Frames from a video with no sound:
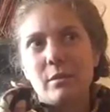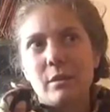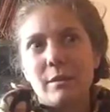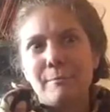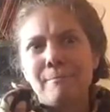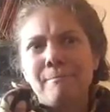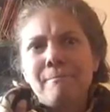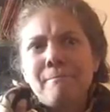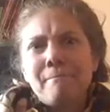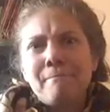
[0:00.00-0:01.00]

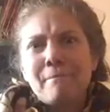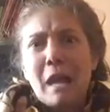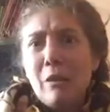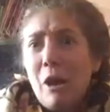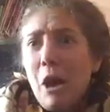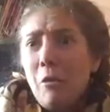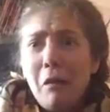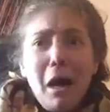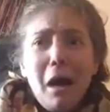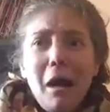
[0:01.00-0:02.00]
I don't know.
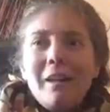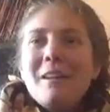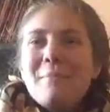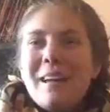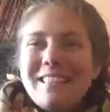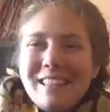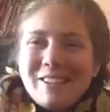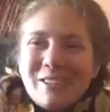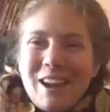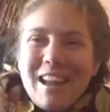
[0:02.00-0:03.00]
But
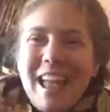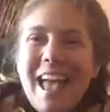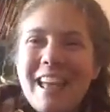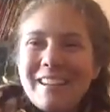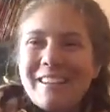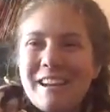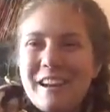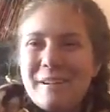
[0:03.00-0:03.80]
things are great. And